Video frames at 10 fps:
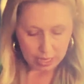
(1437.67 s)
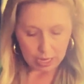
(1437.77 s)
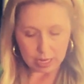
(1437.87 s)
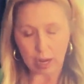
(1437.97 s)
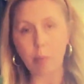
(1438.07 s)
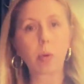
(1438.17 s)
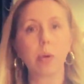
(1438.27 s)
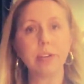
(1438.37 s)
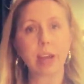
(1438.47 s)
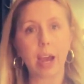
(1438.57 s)
And now we're
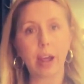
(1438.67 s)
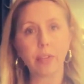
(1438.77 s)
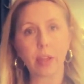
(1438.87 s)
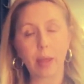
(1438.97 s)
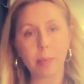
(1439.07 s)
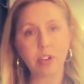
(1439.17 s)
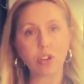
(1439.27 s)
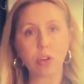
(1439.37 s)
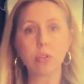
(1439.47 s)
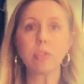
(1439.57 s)
going to add the lemon
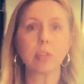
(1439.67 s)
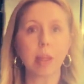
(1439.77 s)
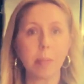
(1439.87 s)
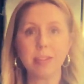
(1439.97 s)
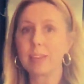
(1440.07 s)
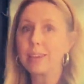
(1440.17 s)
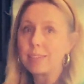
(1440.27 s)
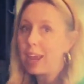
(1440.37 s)
juice, lemon zest,